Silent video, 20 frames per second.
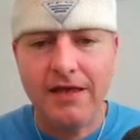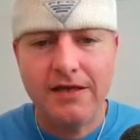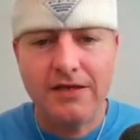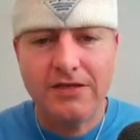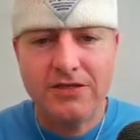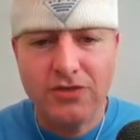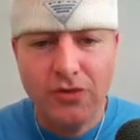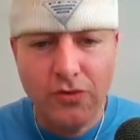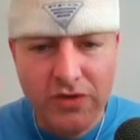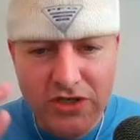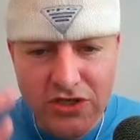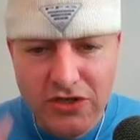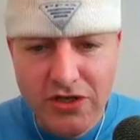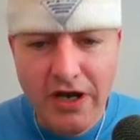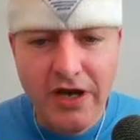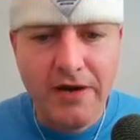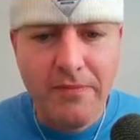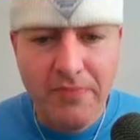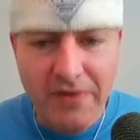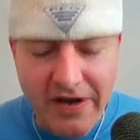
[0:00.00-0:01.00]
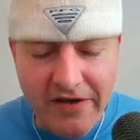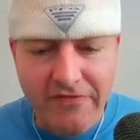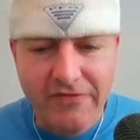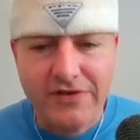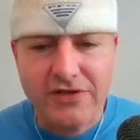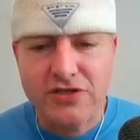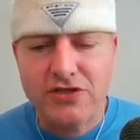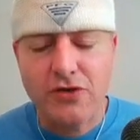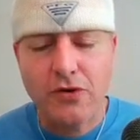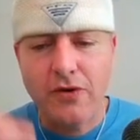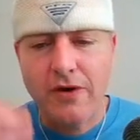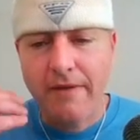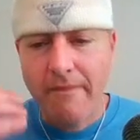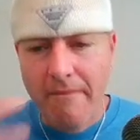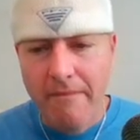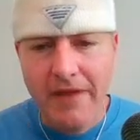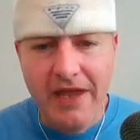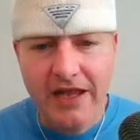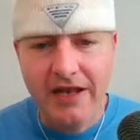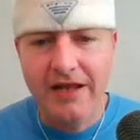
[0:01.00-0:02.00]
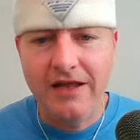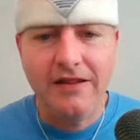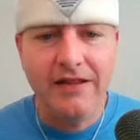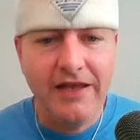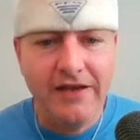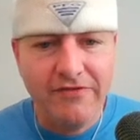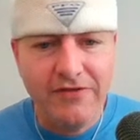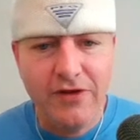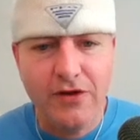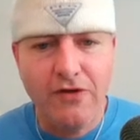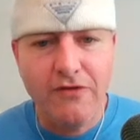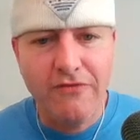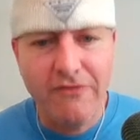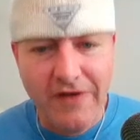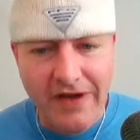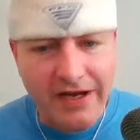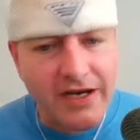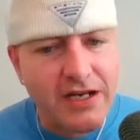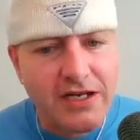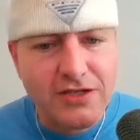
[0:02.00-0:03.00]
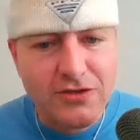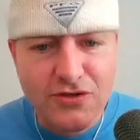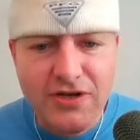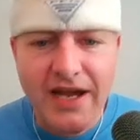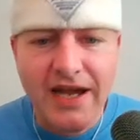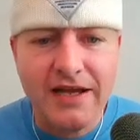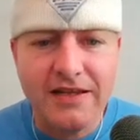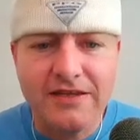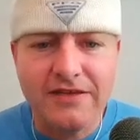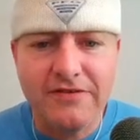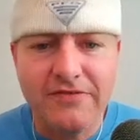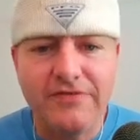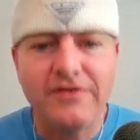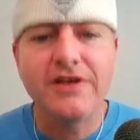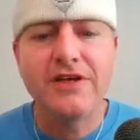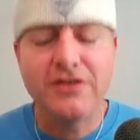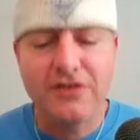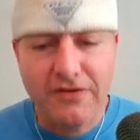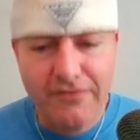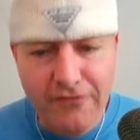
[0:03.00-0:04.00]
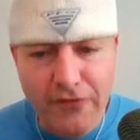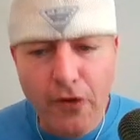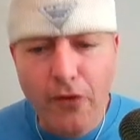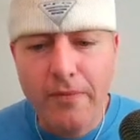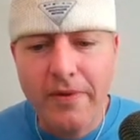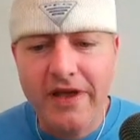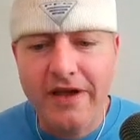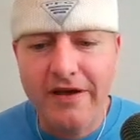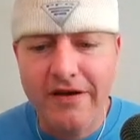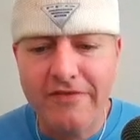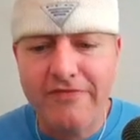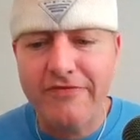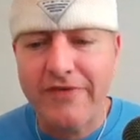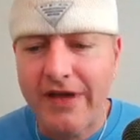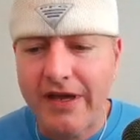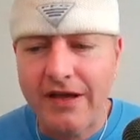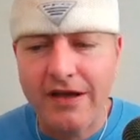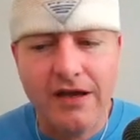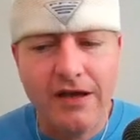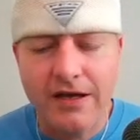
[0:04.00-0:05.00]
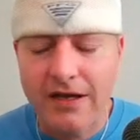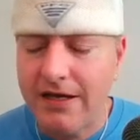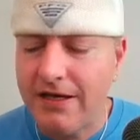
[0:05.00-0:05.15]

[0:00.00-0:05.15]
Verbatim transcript: so it's not a preference. So immediately if you don't find it attractive, it's a phobia of fat.